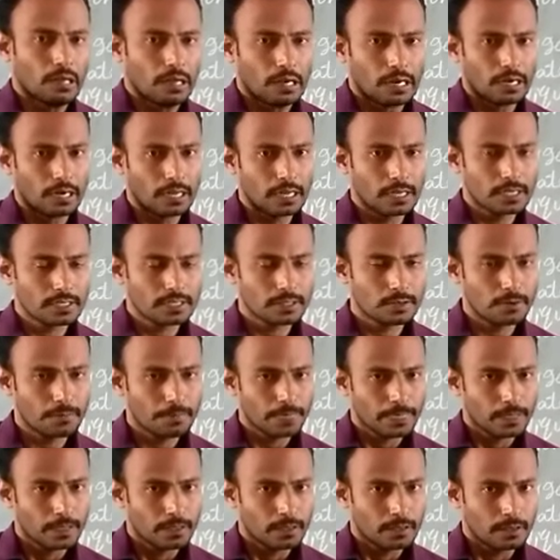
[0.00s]
and
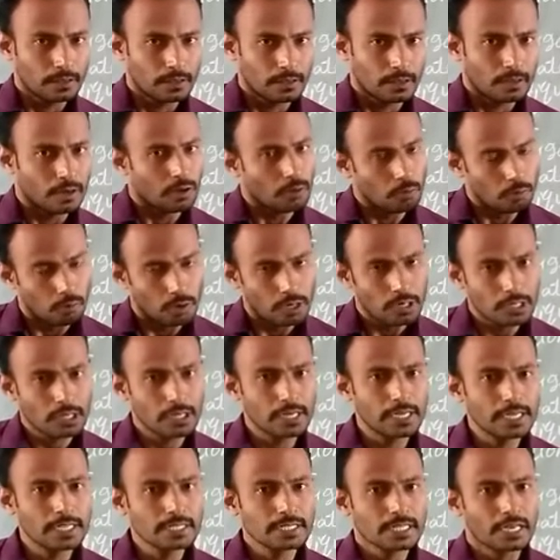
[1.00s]
also water
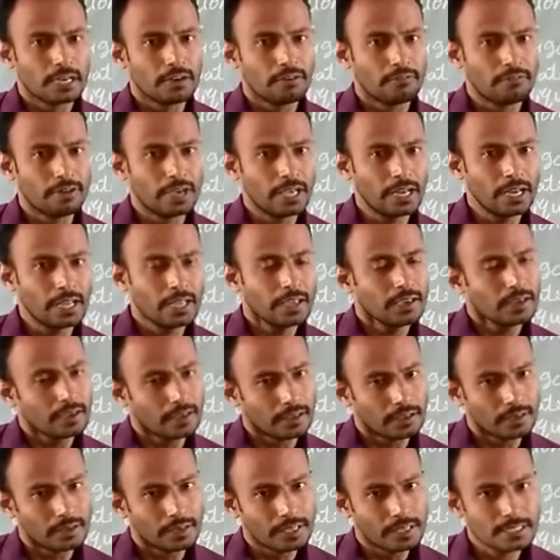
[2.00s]
is
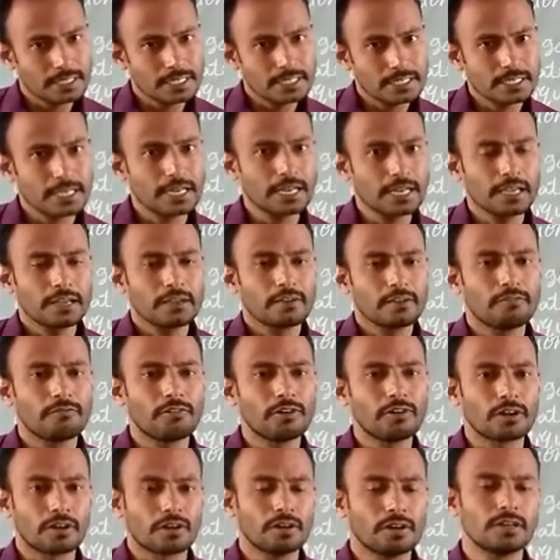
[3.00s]
very necessary
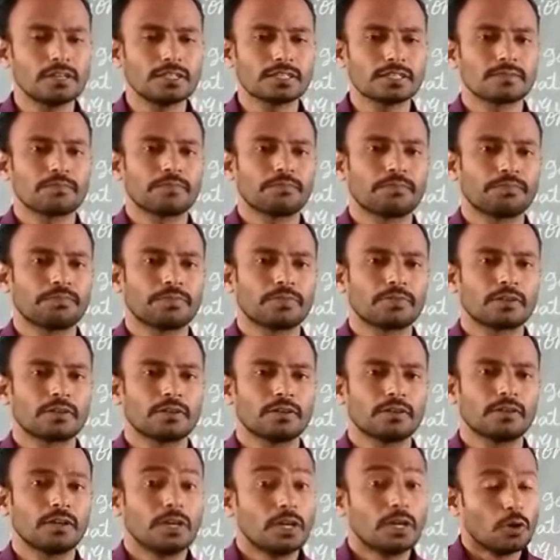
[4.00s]
for us.
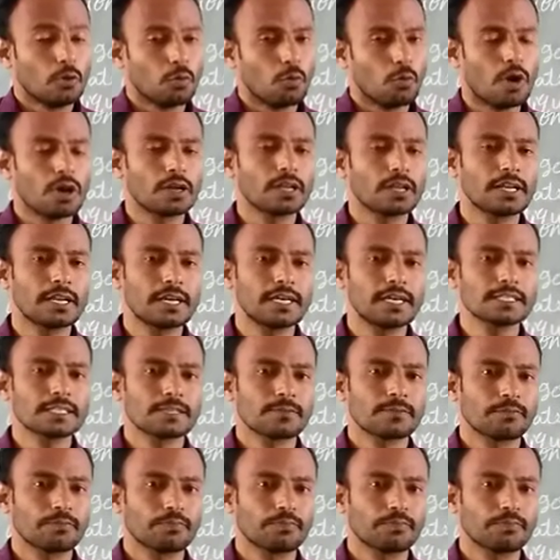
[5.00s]
Water is